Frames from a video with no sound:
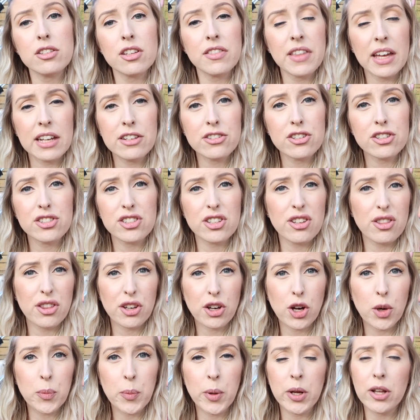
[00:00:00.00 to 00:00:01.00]
So then just another
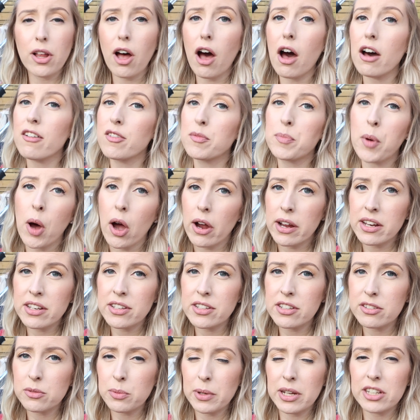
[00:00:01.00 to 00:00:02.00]
couple of
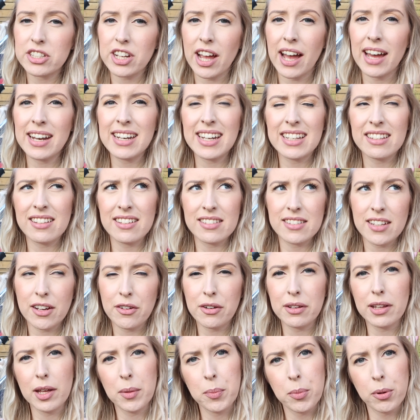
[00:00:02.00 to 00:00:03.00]
pointers which aren't
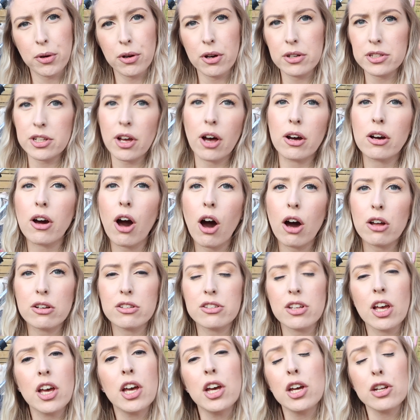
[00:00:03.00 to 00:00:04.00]
necessarily pros or
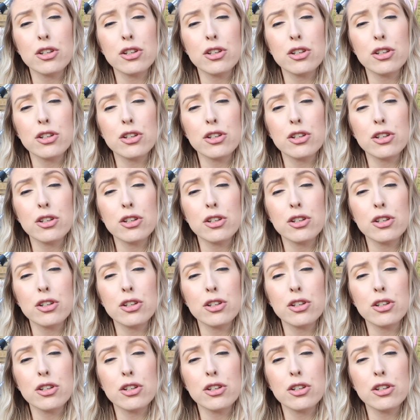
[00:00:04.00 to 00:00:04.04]
cons,